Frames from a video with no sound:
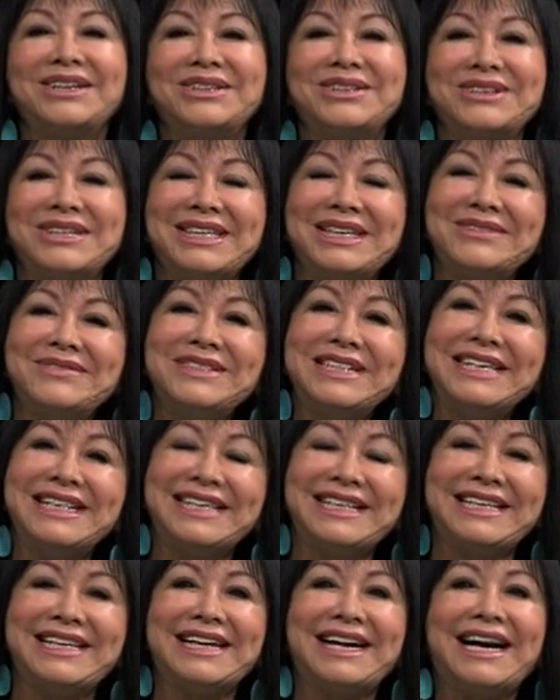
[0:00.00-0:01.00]
Good
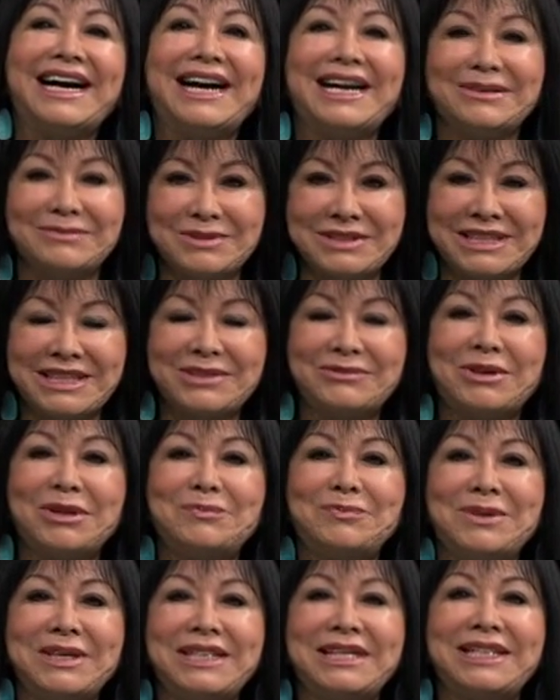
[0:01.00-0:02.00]
evening, I'm
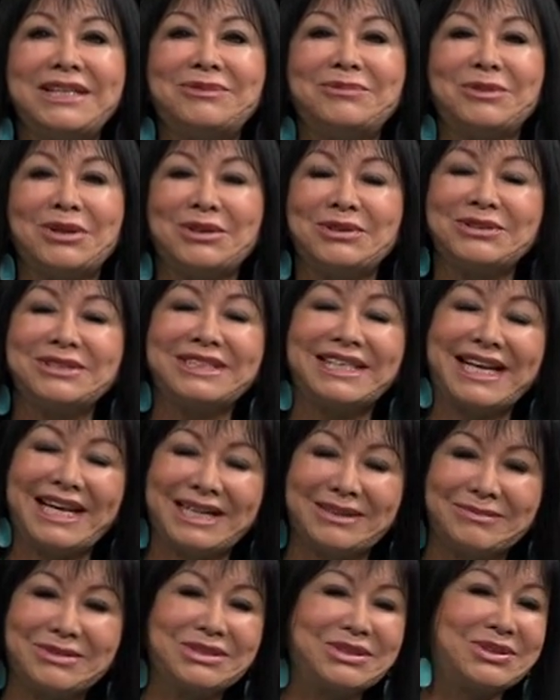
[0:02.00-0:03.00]
Siwapili Rose
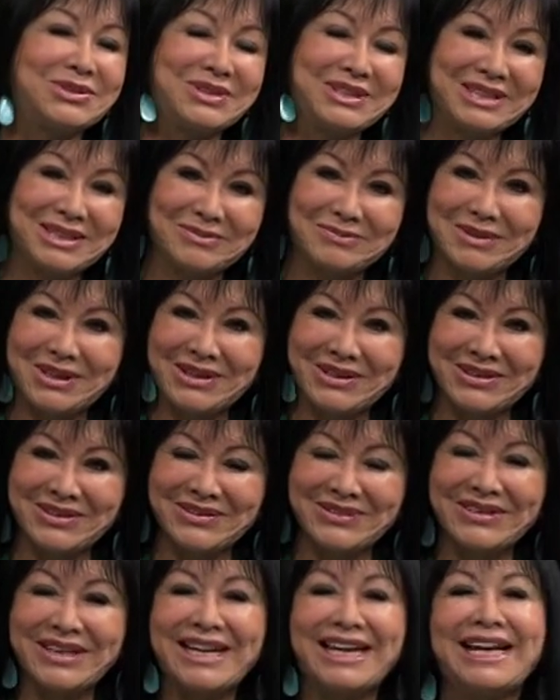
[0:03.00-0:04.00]
Amador
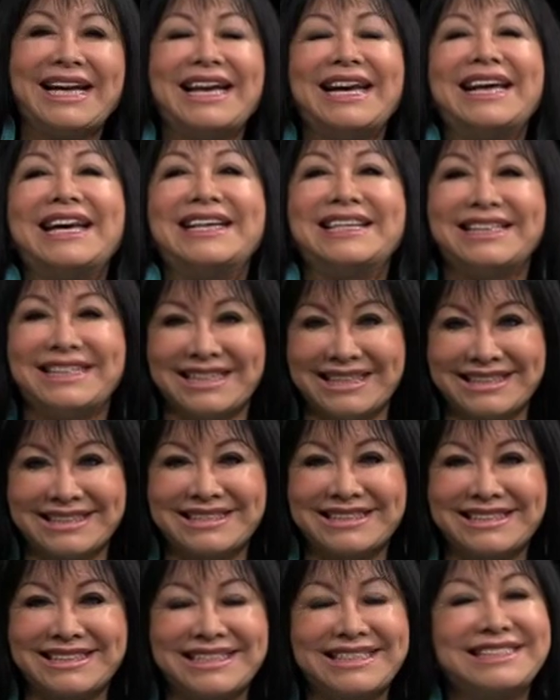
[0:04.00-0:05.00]
LeBeau, and
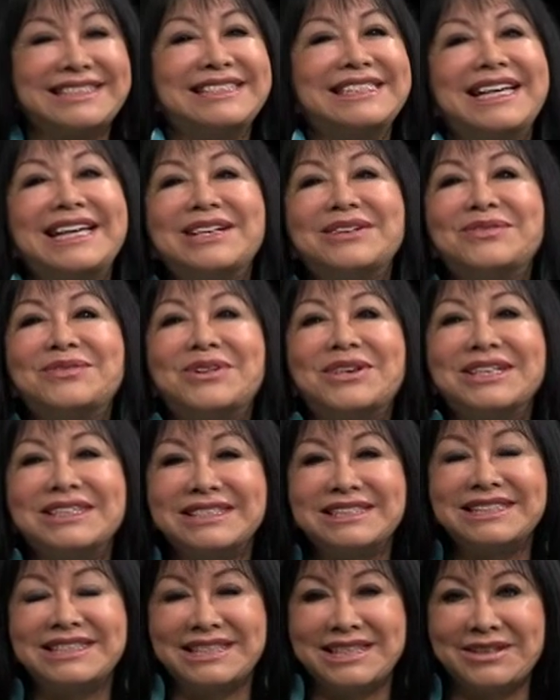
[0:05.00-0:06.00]
this is Native
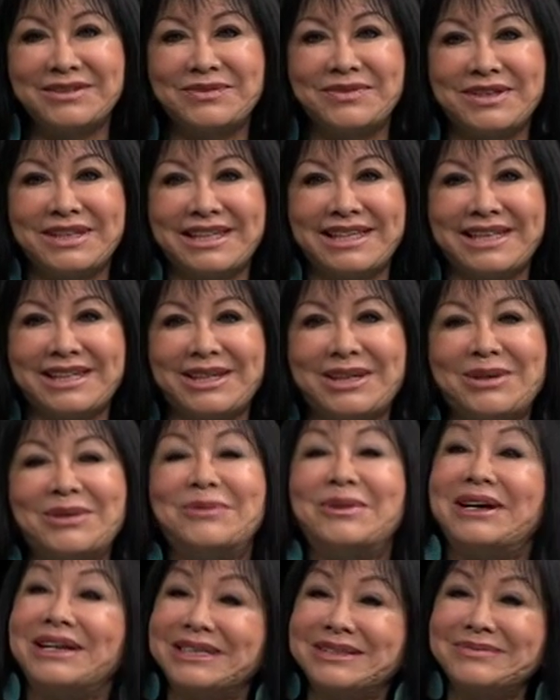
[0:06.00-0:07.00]
Voice T V.
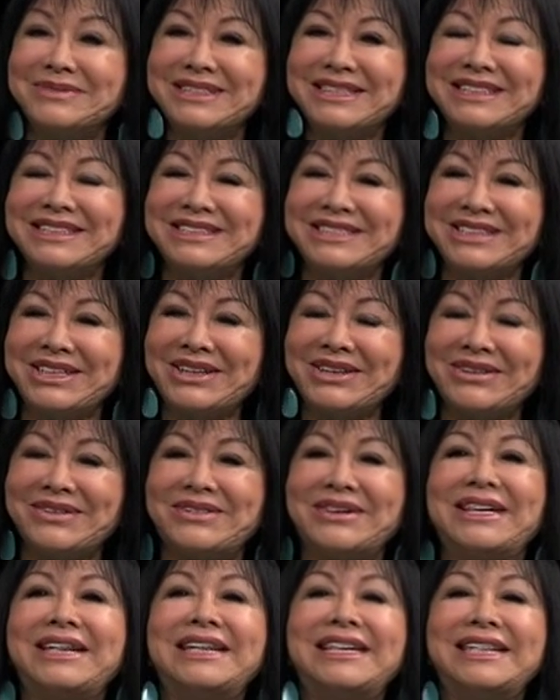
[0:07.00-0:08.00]
Welcome to the show.
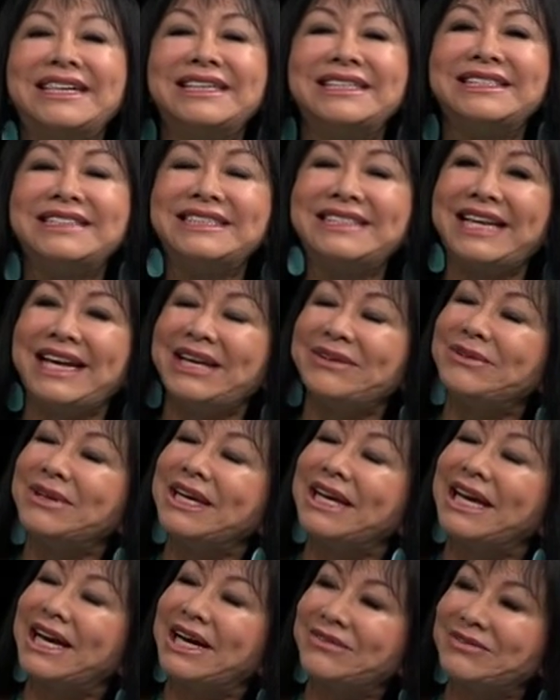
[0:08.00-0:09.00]
Today we
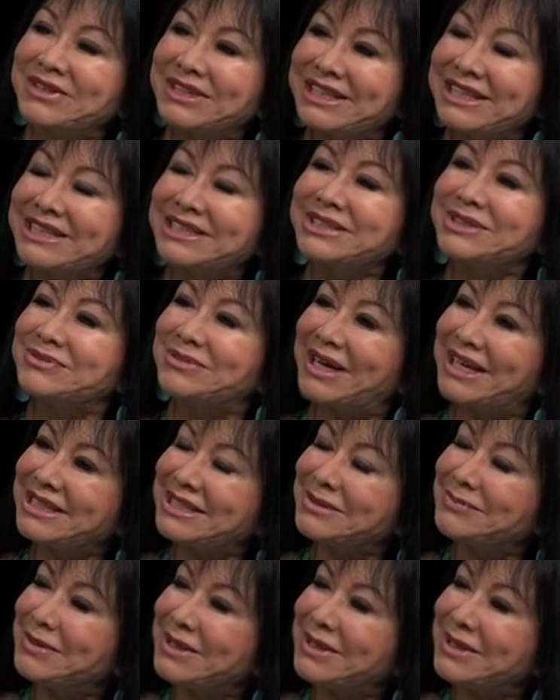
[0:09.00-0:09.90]
have with us Randy